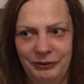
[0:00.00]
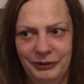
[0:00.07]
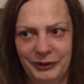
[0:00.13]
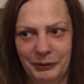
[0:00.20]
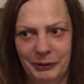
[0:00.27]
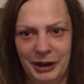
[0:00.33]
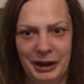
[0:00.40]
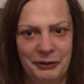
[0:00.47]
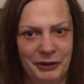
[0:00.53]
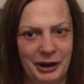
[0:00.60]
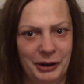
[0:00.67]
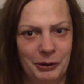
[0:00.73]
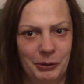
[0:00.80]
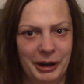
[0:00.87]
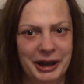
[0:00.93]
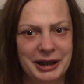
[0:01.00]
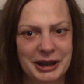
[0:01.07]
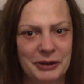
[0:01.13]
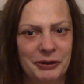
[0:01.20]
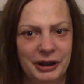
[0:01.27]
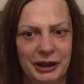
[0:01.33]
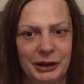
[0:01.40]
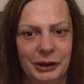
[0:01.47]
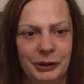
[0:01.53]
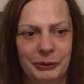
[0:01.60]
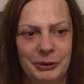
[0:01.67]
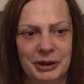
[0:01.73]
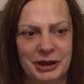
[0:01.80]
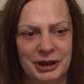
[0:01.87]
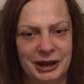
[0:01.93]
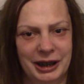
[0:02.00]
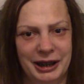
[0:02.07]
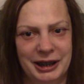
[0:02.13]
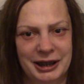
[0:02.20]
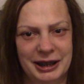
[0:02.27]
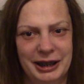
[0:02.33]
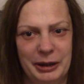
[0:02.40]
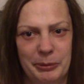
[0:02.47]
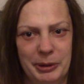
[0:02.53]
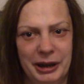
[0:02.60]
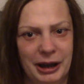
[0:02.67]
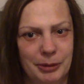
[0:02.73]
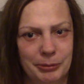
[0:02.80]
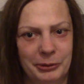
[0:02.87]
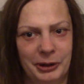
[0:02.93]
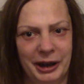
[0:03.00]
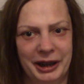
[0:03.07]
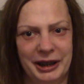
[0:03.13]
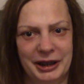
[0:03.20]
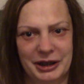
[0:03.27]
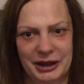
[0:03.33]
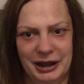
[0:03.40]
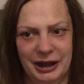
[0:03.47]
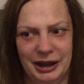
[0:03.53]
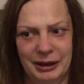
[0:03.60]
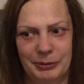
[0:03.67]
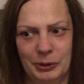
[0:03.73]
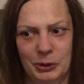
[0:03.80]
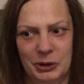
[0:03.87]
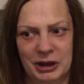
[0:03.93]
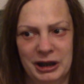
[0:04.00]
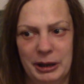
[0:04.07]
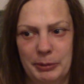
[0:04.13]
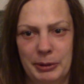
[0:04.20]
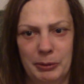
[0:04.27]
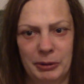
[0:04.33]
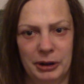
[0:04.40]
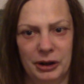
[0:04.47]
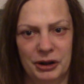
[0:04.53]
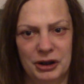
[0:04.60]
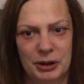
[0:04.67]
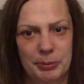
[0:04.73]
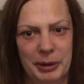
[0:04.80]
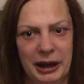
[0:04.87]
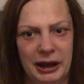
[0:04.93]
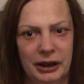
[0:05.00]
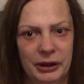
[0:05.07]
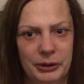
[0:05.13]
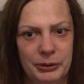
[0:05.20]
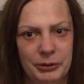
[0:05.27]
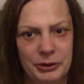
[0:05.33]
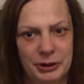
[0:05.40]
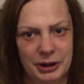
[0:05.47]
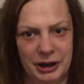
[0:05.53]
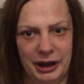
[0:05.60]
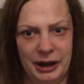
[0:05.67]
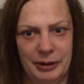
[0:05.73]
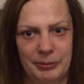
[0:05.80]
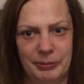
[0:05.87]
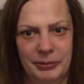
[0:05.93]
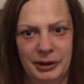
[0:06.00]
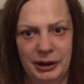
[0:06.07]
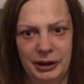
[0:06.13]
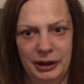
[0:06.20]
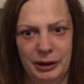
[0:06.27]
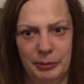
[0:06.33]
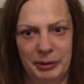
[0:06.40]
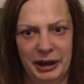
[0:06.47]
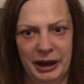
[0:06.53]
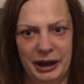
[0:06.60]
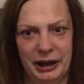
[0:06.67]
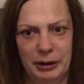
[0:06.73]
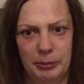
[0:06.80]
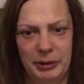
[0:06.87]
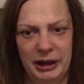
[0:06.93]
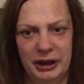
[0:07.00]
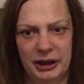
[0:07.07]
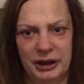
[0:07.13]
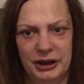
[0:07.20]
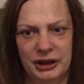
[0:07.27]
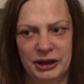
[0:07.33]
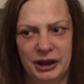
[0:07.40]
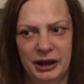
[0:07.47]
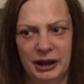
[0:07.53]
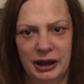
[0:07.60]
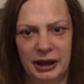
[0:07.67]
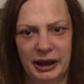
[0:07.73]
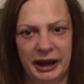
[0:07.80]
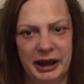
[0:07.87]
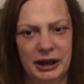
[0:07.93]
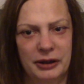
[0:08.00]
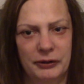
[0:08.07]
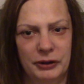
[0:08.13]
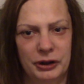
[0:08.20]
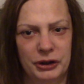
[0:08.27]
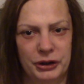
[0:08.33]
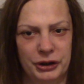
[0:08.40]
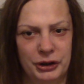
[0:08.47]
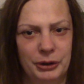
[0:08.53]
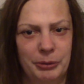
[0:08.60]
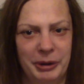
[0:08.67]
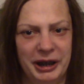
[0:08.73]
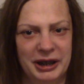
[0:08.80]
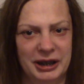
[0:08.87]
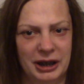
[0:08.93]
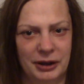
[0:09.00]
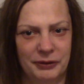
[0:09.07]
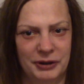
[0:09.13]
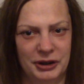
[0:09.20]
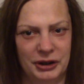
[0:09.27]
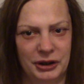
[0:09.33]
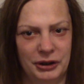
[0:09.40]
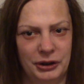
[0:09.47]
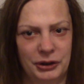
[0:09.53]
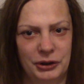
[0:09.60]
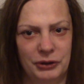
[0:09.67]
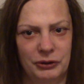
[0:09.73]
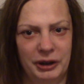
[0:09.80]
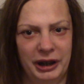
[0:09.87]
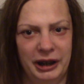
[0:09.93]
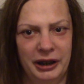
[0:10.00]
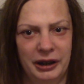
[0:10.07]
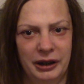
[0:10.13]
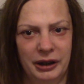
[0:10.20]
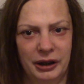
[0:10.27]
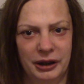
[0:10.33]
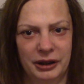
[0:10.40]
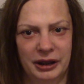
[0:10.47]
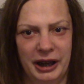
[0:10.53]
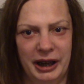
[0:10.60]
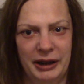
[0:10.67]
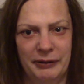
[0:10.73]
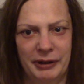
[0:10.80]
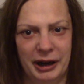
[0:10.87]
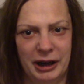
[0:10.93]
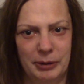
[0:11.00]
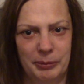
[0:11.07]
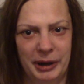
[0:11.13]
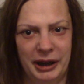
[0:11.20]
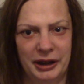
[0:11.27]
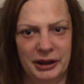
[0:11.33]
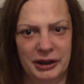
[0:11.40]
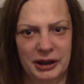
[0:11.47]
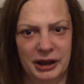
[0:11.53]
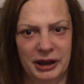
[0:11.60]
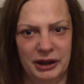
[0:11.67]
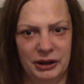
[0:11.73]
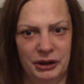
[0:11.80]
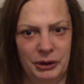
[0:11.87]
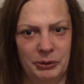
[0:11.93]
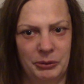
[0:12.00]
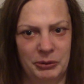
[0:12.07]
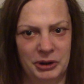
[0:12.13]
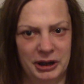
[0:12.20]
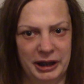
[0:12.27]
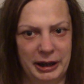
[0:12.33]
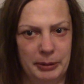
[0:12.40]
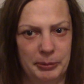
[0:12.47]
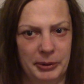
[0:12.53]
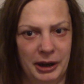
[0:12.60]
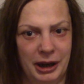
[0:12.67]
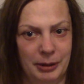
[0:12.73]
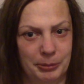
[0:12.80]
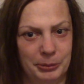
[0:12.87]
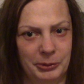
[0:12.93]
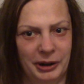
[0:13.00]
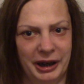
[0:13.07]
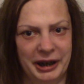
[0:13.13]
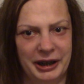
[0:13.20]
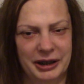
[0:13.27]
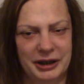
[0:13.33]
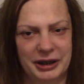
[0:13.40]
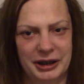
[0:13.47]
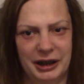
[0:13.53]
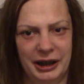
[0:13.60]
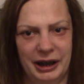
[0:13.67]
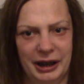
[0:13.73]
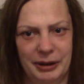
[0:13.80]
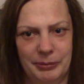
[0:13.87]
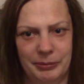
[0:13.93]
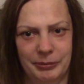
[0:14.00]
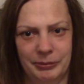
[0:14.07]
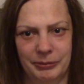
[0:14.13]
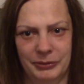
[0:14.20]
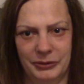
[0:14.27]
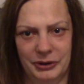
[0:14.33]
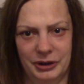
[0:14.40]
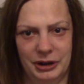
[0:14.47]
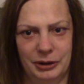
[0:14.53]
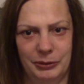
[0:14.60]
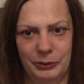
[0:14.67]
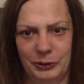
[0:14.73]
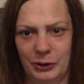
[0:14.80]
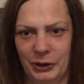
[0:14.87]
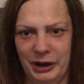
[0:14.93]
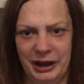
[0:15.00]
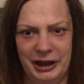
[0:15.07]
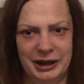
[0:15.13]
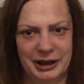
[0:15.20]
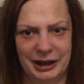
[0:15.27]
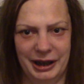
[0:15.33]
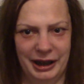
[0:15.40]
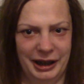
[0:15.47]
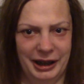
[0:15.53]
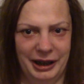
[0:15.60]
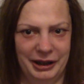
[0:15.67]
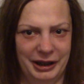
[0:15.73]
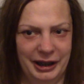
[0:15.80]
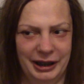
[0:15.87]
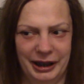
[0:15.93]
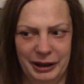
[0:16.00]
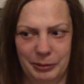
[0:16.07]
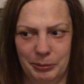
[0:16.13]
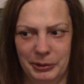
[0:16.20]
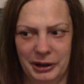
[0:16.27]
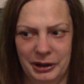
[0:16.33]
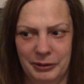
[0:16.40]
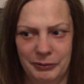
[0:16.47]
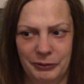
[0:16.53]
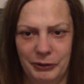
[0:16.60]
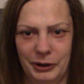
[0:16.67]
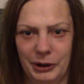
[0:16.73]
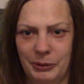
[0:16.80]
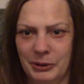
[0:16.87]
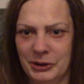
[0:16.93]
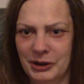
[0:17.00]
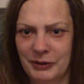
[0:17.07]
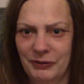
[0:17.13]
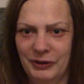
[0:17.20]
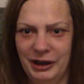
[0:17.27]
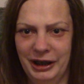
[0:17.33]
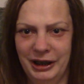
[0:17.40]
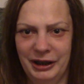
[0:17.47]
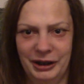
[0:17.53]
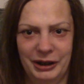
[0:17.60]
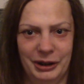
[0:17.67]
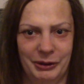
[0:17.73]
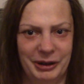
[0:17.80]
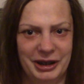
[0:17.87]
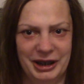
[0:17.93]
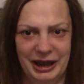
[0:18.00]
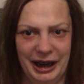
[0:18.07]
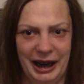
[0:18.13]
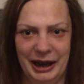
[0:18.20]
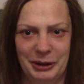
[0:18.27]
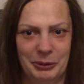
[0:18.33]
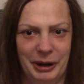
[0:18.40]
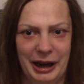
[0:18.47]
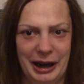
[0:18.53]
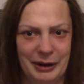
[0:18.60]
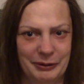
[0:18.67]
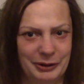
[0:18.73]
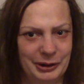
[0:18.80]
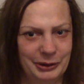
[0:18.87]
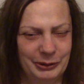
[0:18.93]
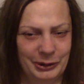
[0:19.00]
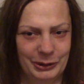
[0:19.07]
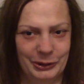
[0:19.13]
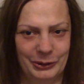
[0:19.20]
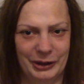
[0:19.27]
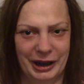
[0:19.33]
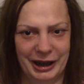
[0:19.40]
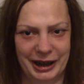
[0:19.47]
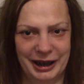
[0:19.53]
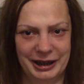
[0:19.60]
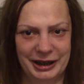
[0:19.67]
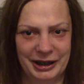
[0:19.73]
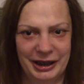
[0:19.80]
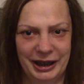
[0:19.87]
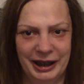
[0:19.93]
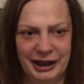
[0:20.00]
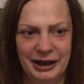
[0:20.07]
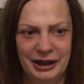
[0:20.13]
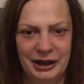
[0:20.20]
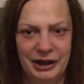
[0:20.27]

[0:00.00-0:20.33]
What I found quite difficult was kind of sleeping upright, or sleeping with lots of pillows behind me, because like in the first 2 weeks after surgery, they recommend that you sleep upright to avoid, I think, like blood flow or something going to your head, whatever, or that kind of thing.